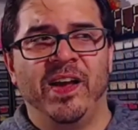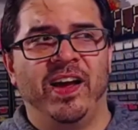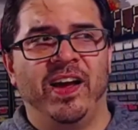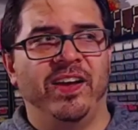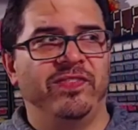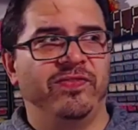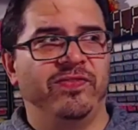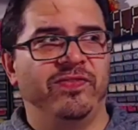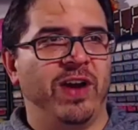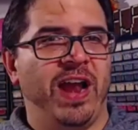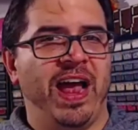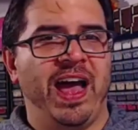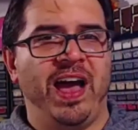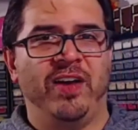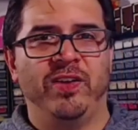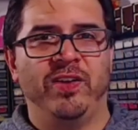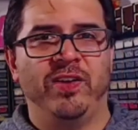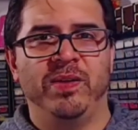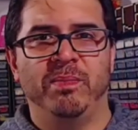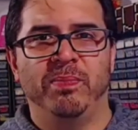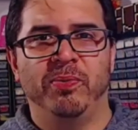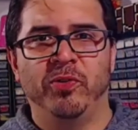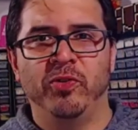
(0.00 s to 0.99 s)
for how
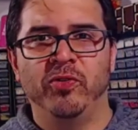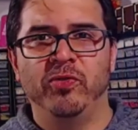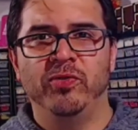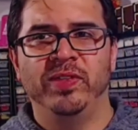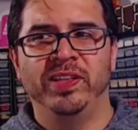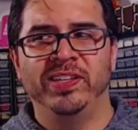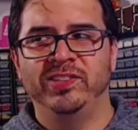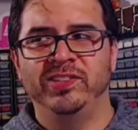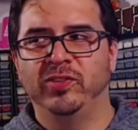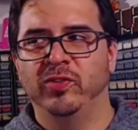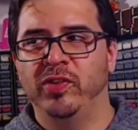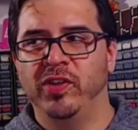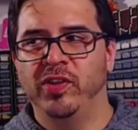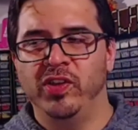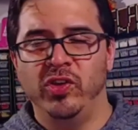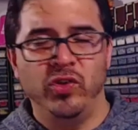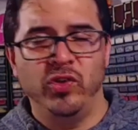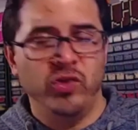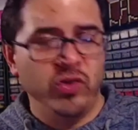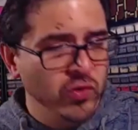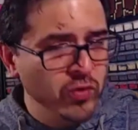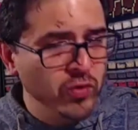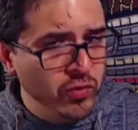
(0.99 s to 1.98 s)
to improve this so that
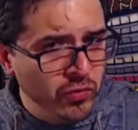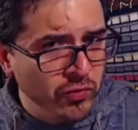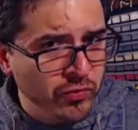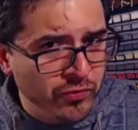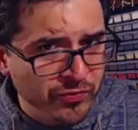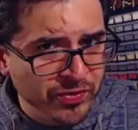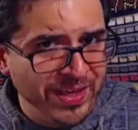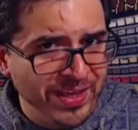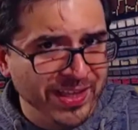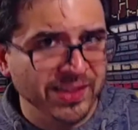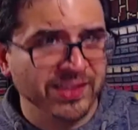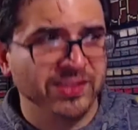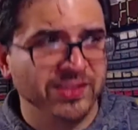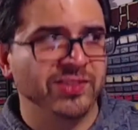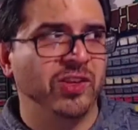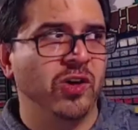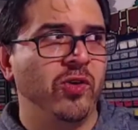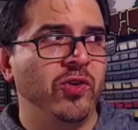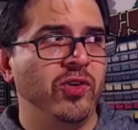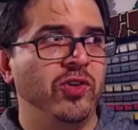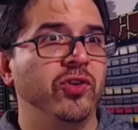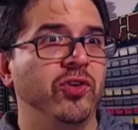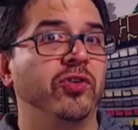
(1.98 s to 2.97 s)
you feel as
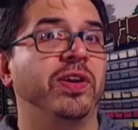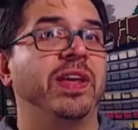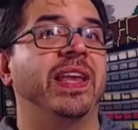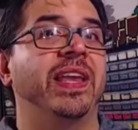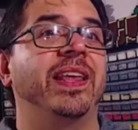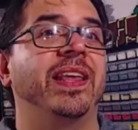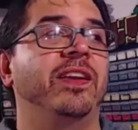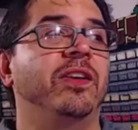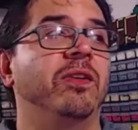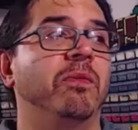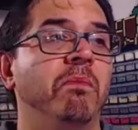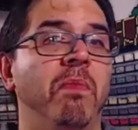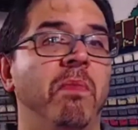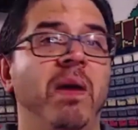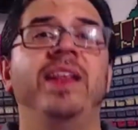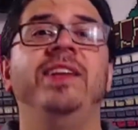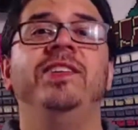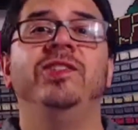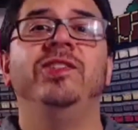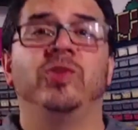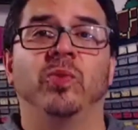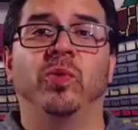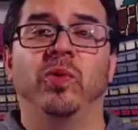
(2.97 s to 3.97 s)
though you're getting your
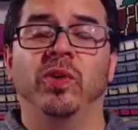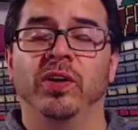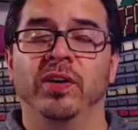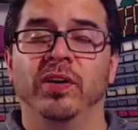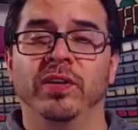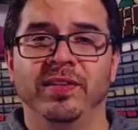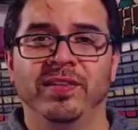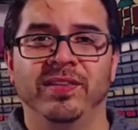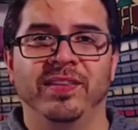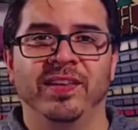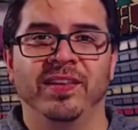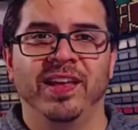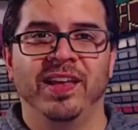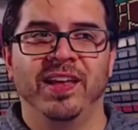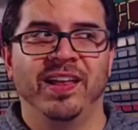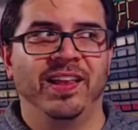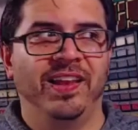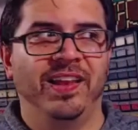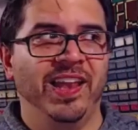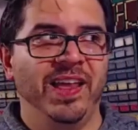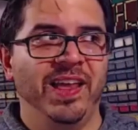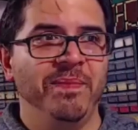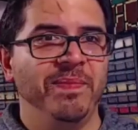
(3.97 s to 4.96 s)
money's worth,
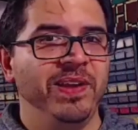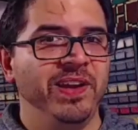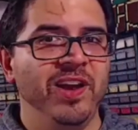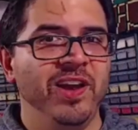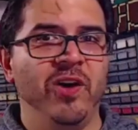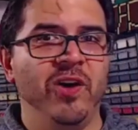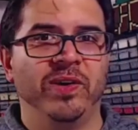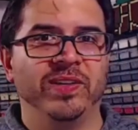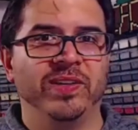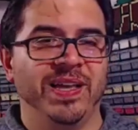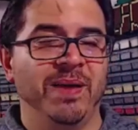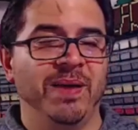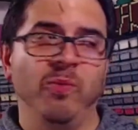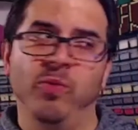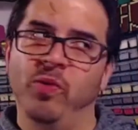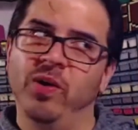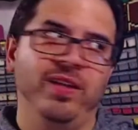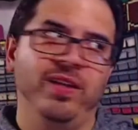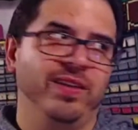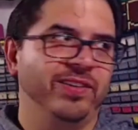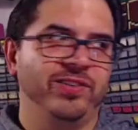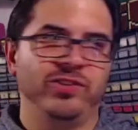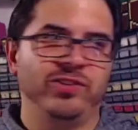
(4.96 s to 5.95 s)
let me know, because I'm
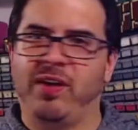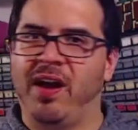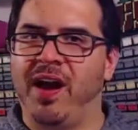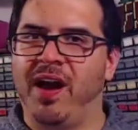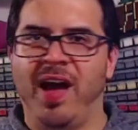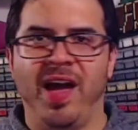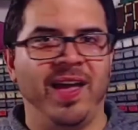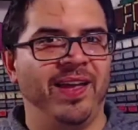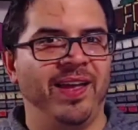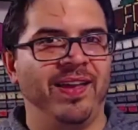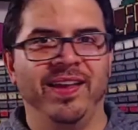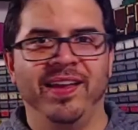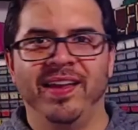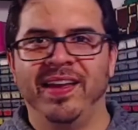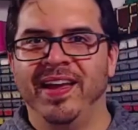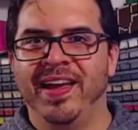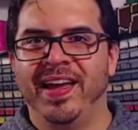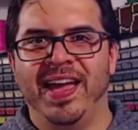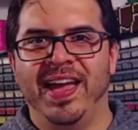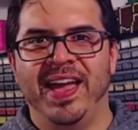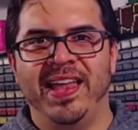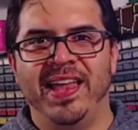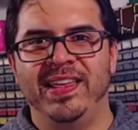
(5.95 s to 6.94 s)
willing to try
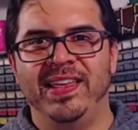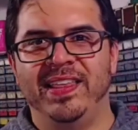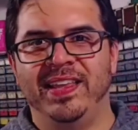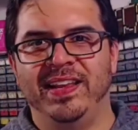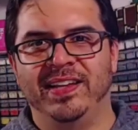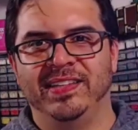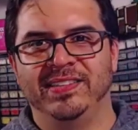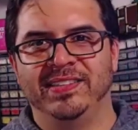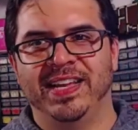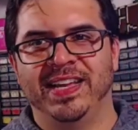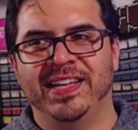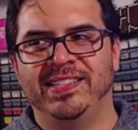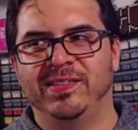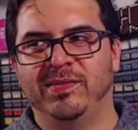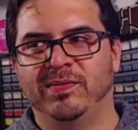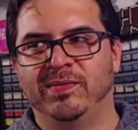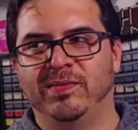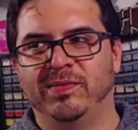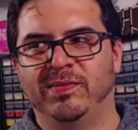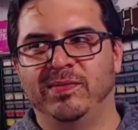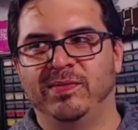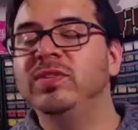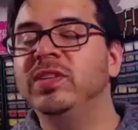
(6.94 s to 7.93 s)
anything, because
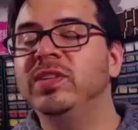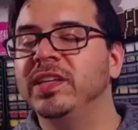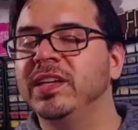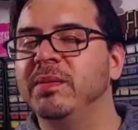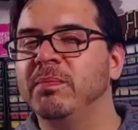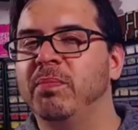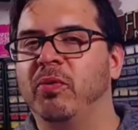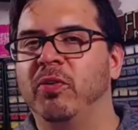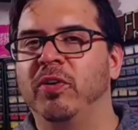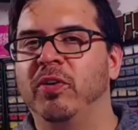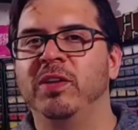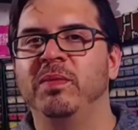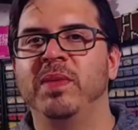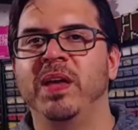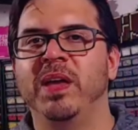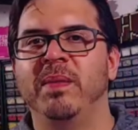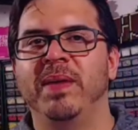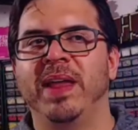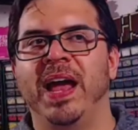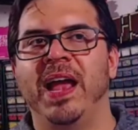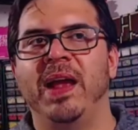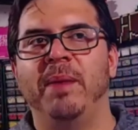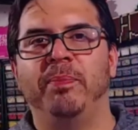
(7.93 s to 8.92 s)
that's really important to me. I
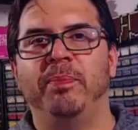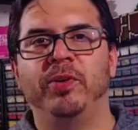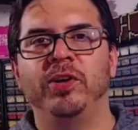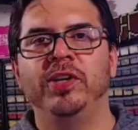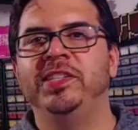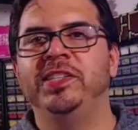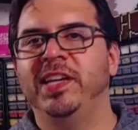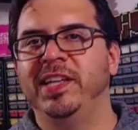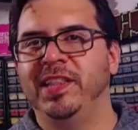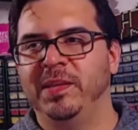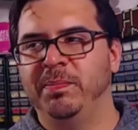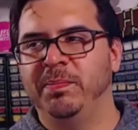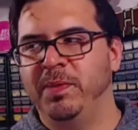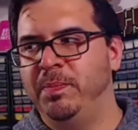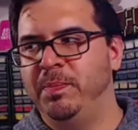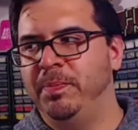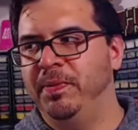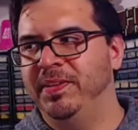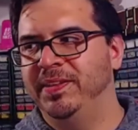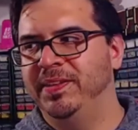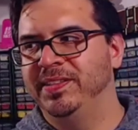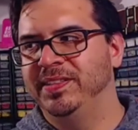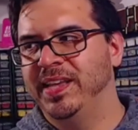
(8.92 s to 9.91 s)
mean, I appreciate the
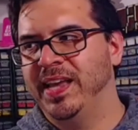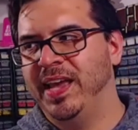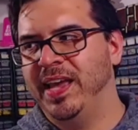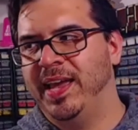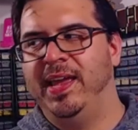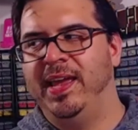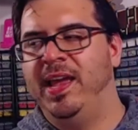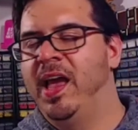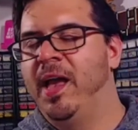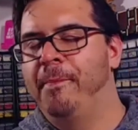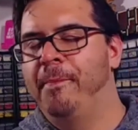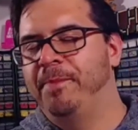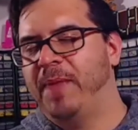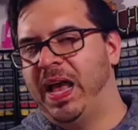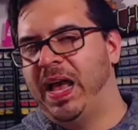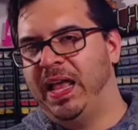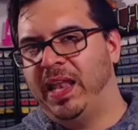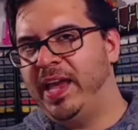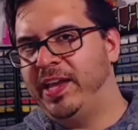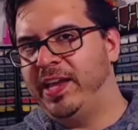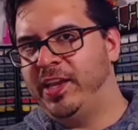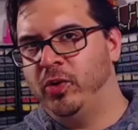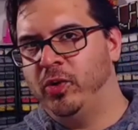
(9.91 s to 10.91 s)
people that say, I
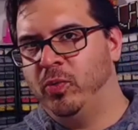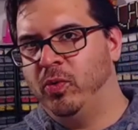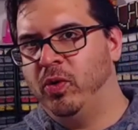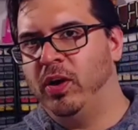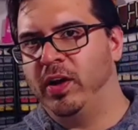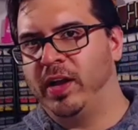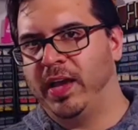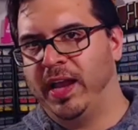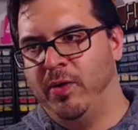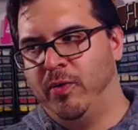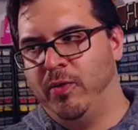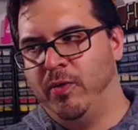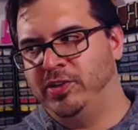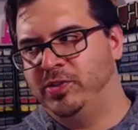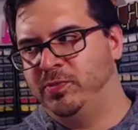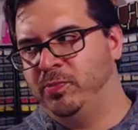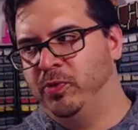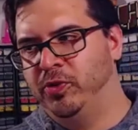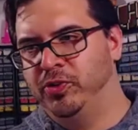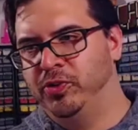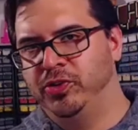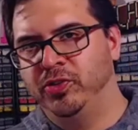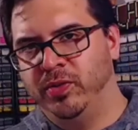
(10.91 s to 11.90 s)
like your work and I want to
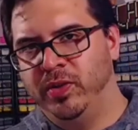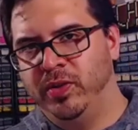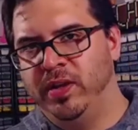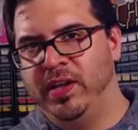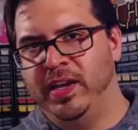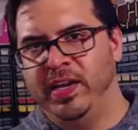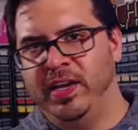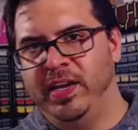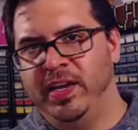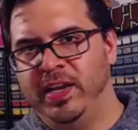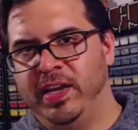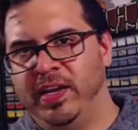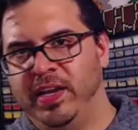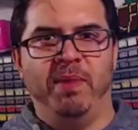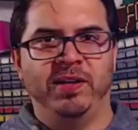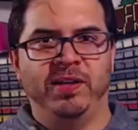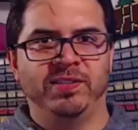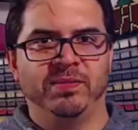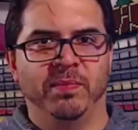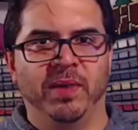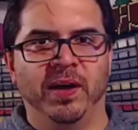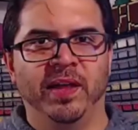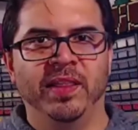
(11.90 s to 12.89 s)
support you. Here's
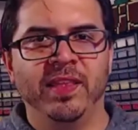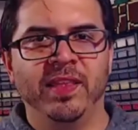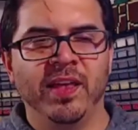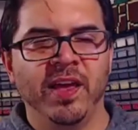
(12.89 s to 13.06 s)
$10 a month.